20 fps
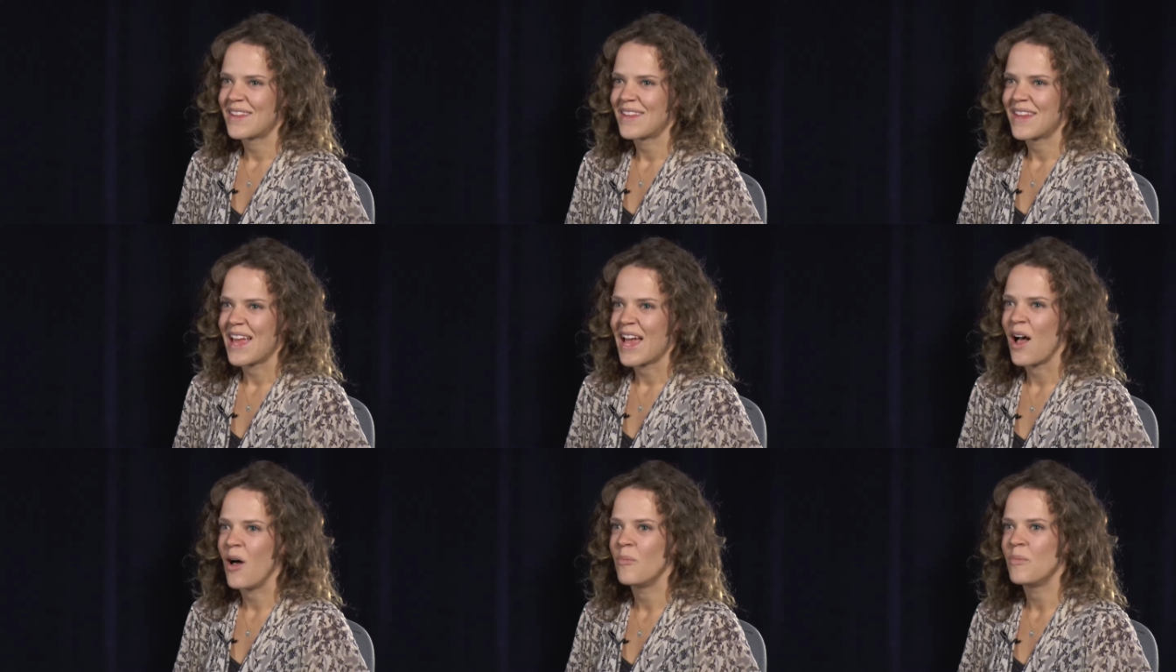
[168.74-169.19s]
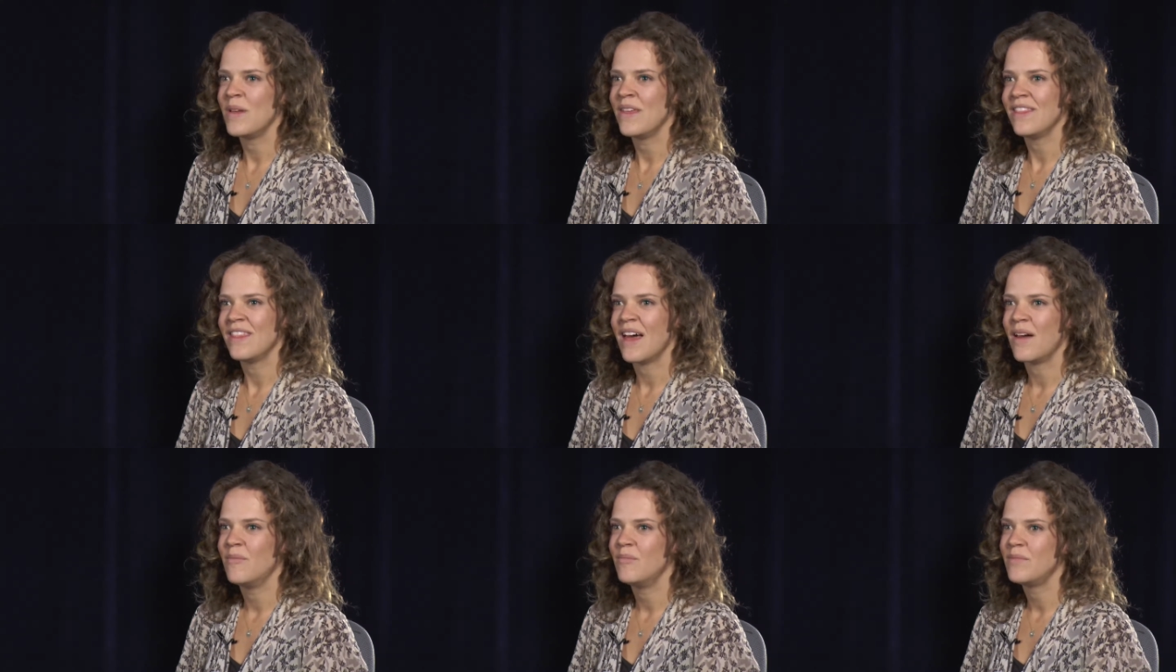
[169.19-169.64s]

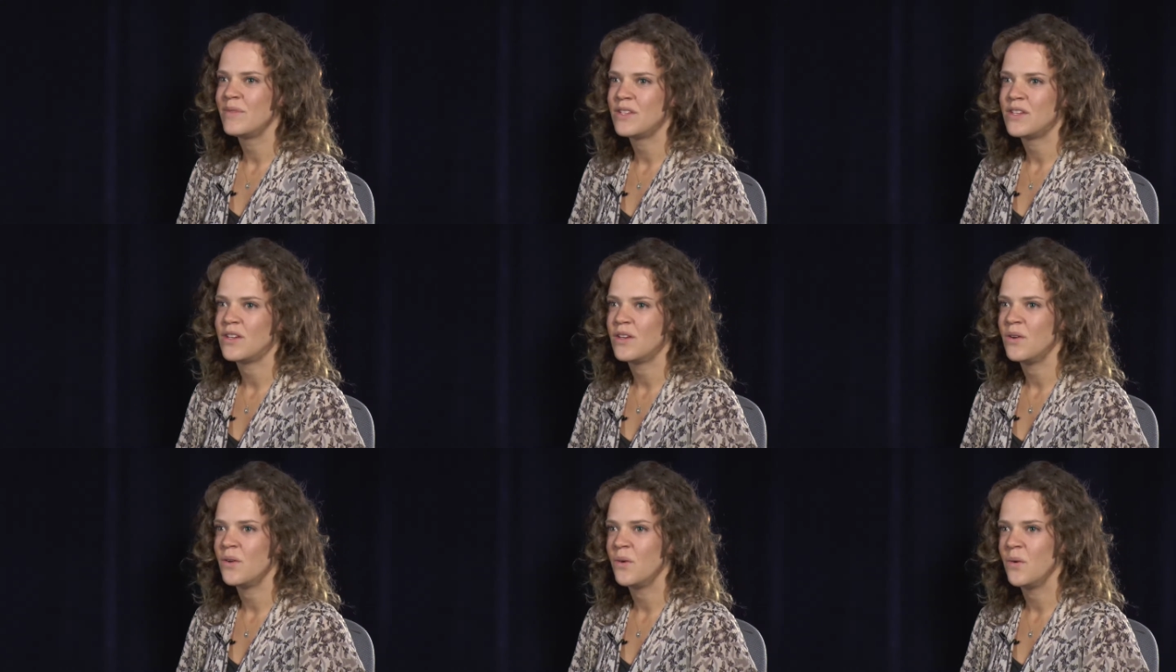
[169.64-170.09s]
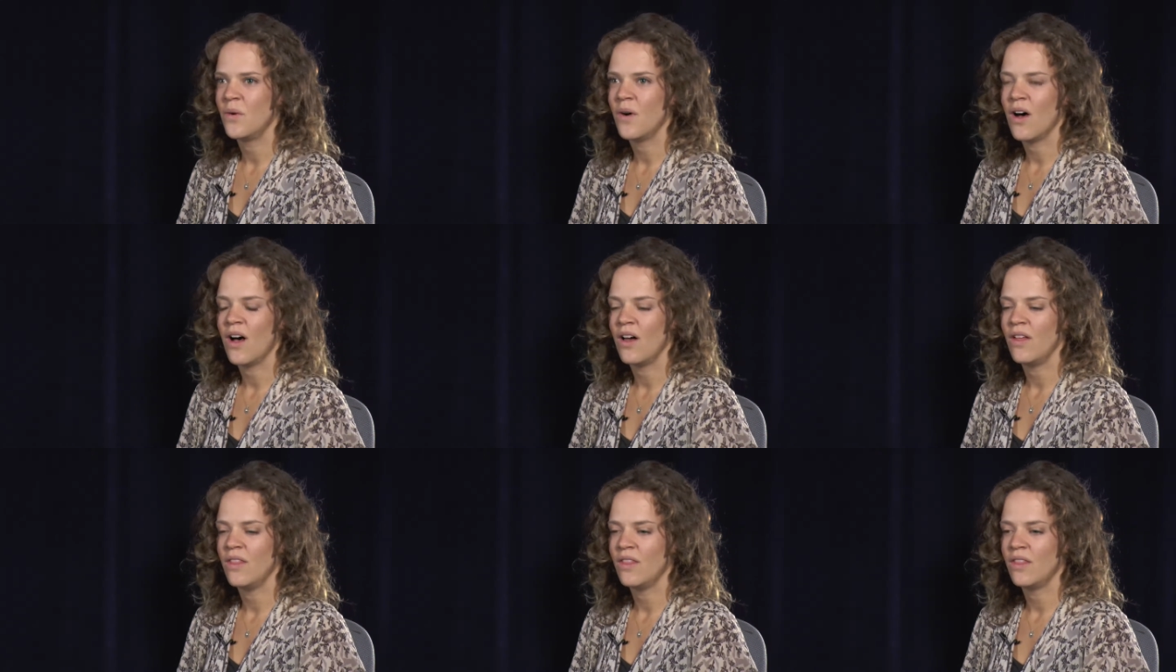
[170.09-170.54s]
helping them to
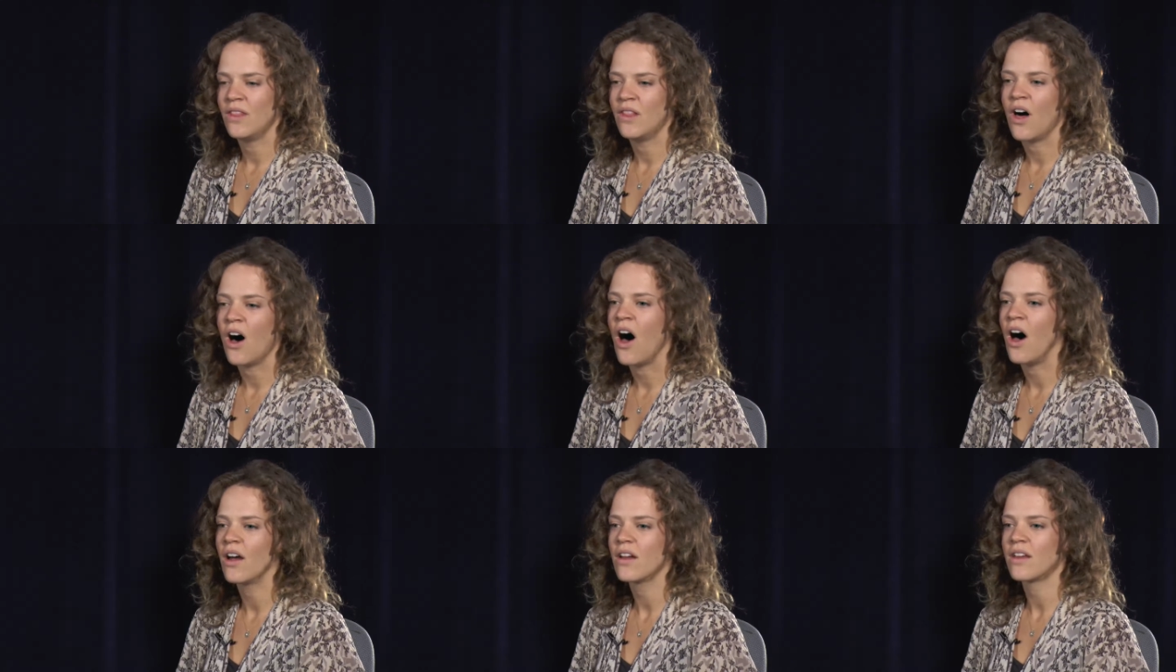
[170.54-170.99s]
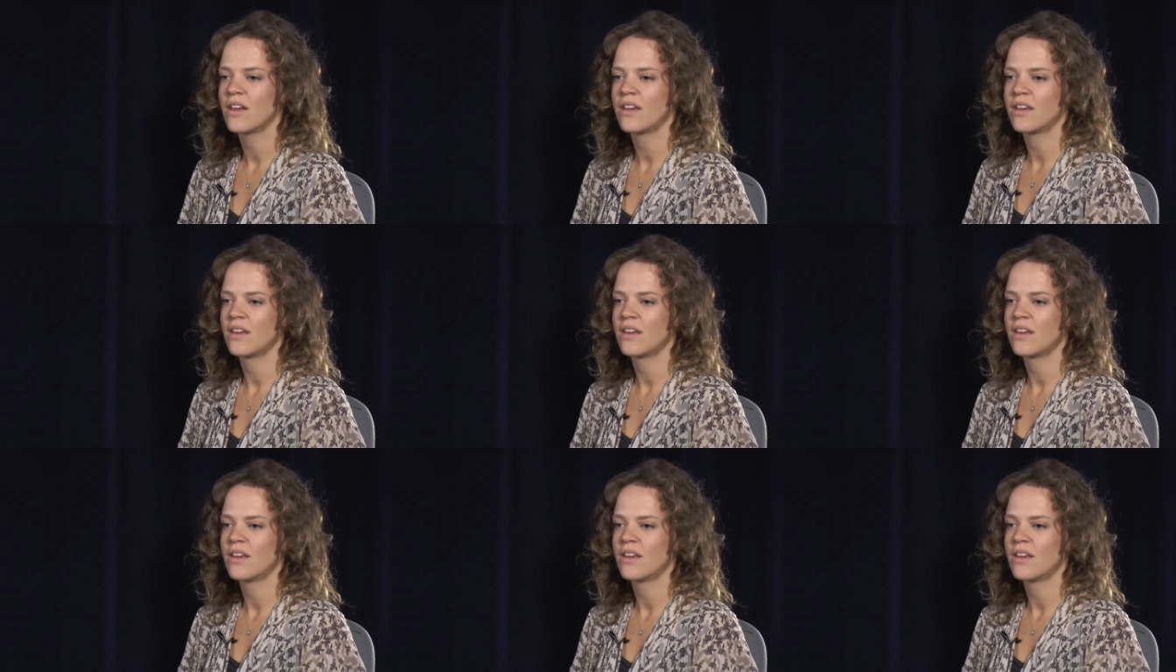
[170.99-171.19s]
unlock